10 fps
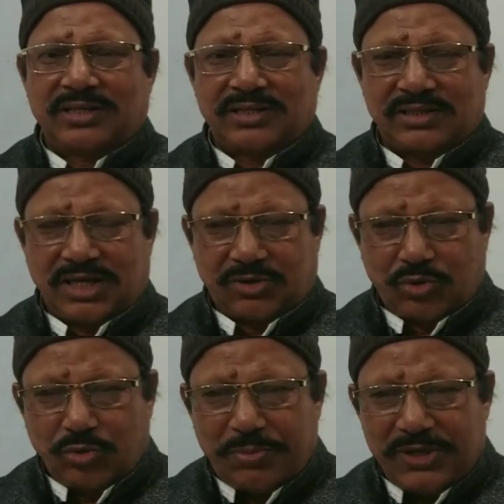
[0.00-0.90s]
the
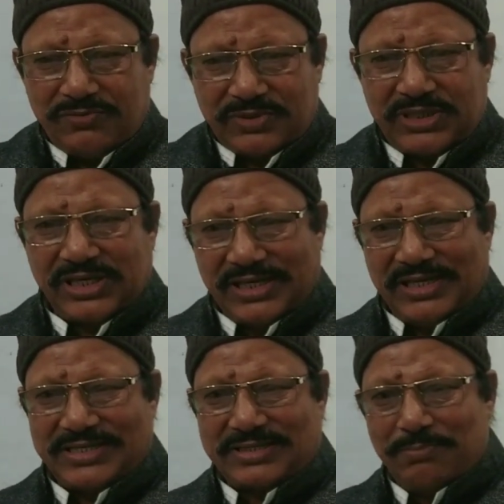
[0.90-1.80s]
grouping word
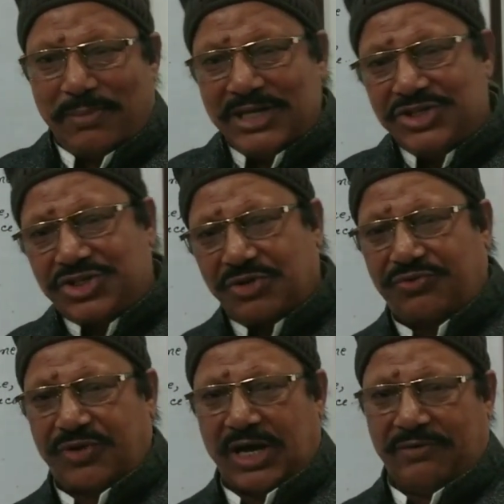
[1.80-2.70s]
is bunch of
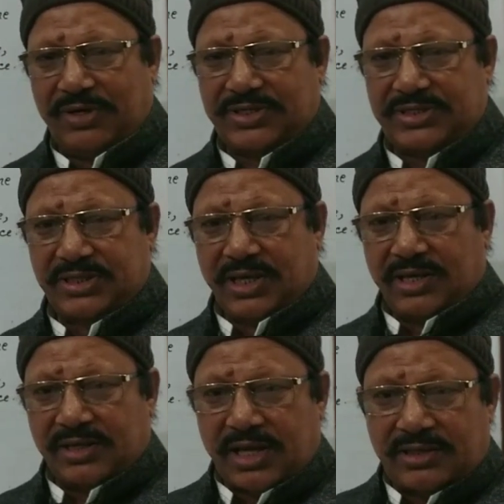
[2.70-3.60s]
flowers
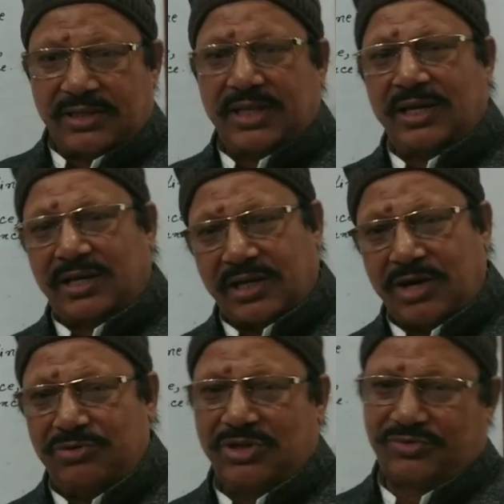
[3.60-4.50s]
rather than
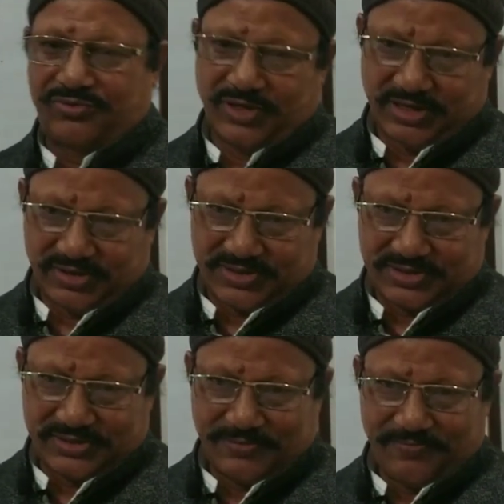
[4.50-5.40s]
crowd of
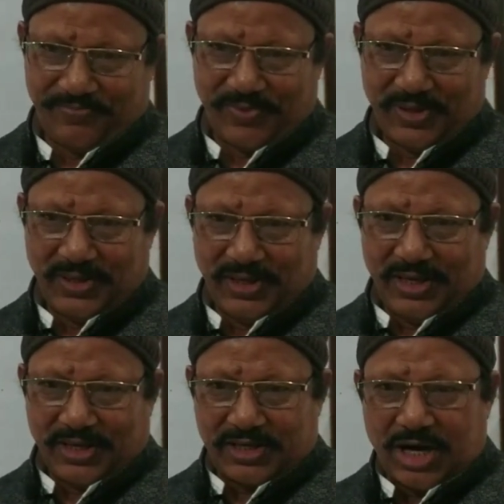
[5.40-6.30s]
flowers.
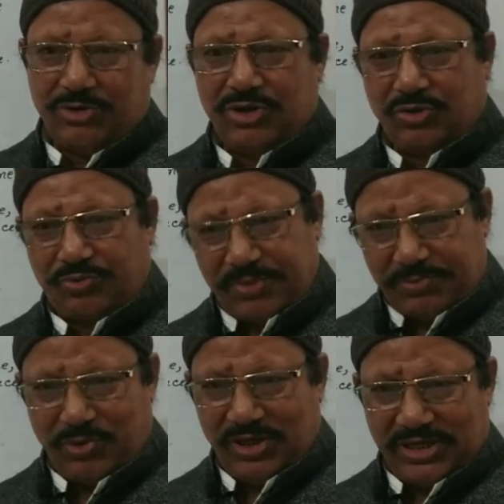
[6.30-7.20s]
Crowd of
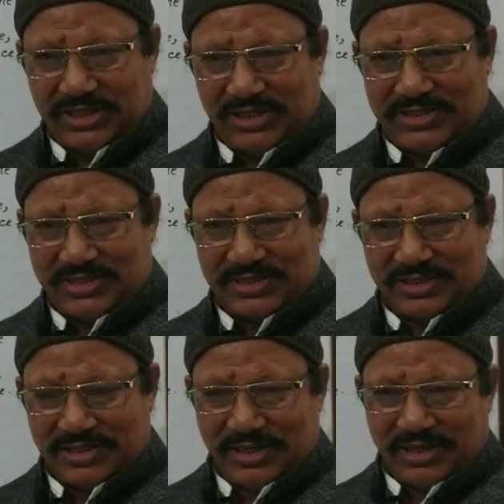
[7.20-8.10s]
people it is,
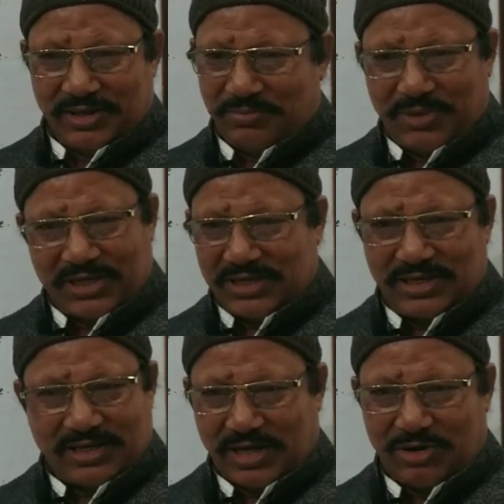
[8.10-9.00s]

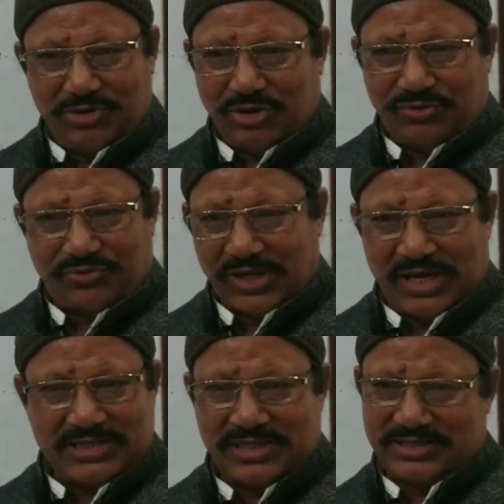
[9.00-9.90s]
but crowd of
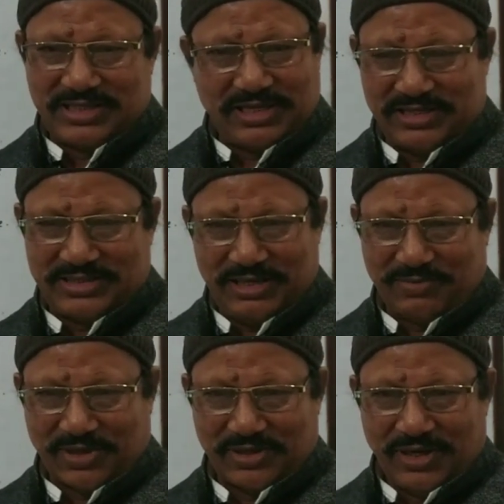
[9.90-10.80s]
flowers is that is
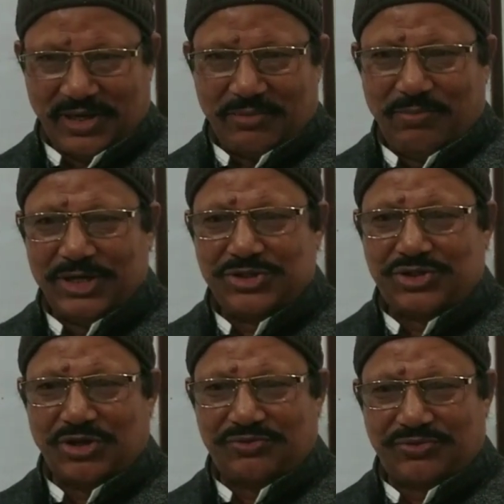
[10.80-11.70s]
never. Bunch
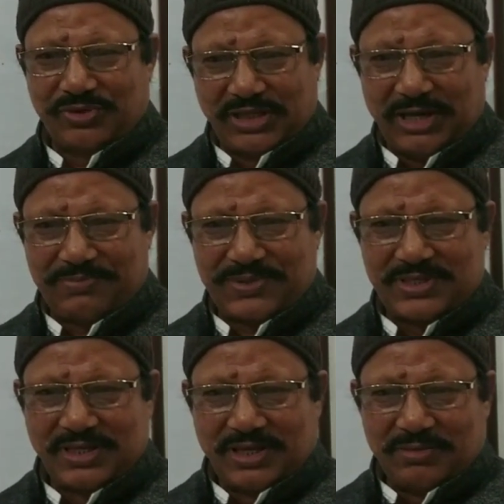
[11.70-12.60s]
of
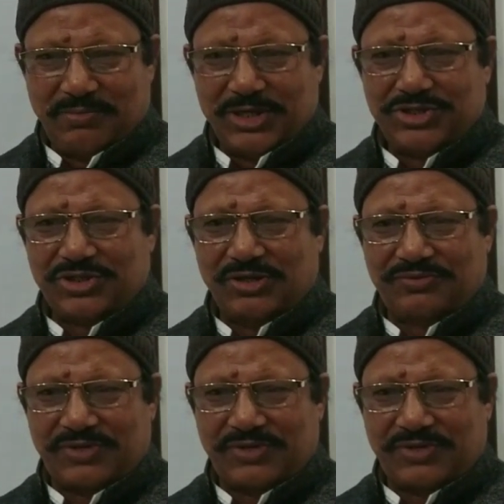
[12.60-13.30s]
grapes, bunch of